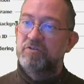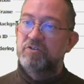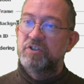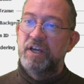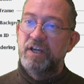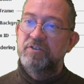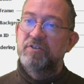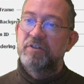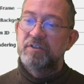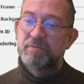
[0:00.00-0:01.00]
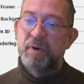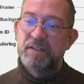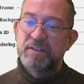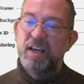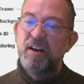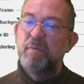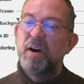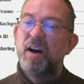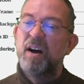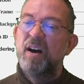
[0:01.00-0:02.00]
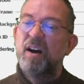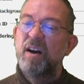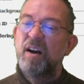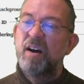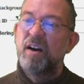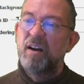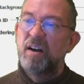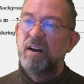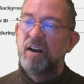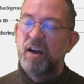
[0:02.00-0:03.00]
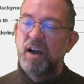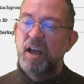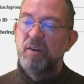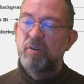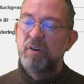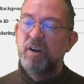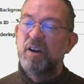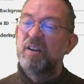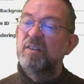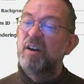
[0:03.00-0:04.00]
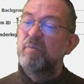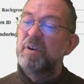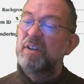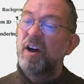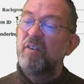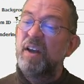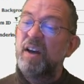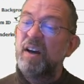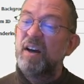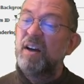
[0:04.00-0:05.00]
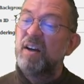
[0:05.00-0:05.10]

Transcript: chain such as my scale bar I will uh, dump it down here